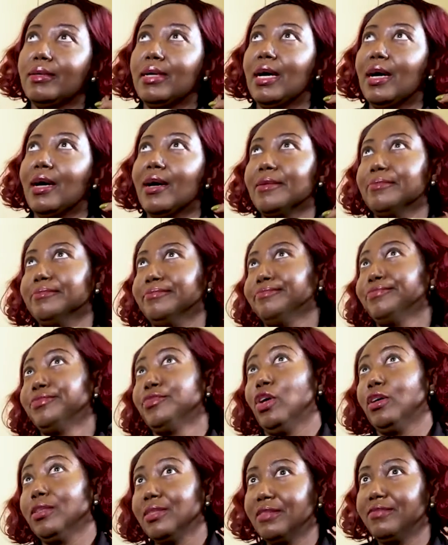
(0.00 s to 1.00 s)

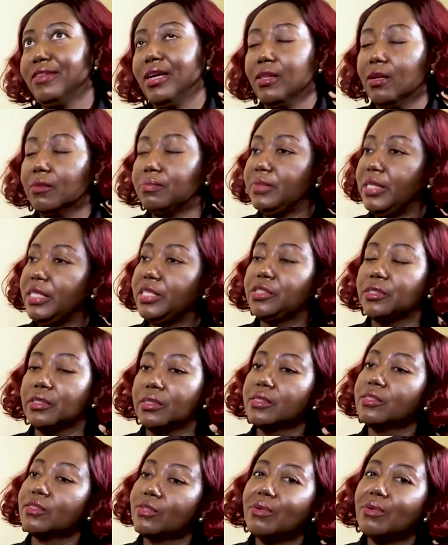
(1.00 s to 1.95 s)
non-developed nations.